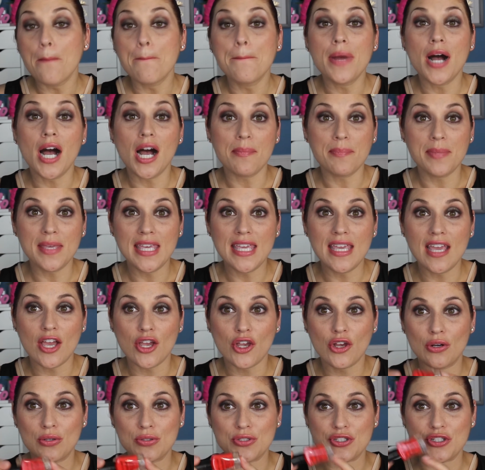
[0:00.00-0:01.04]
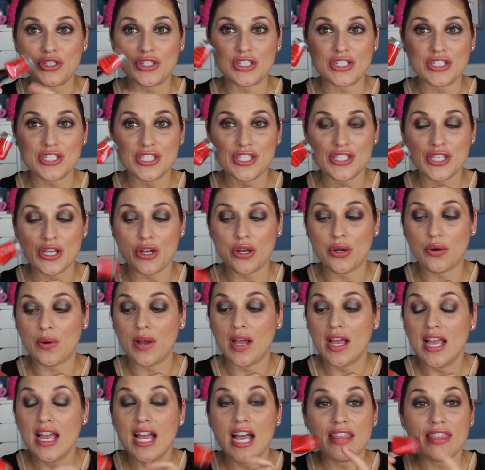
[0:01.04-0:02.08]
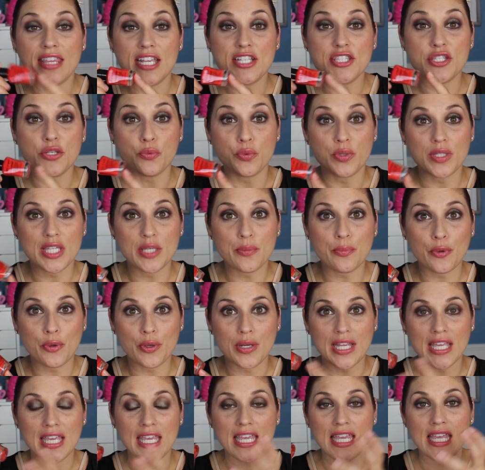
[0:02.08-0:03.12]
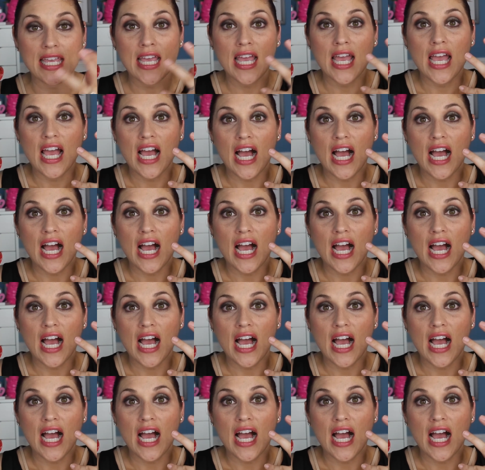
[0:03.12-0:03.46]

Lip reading: Poppy Culture. So I think it's a really pretty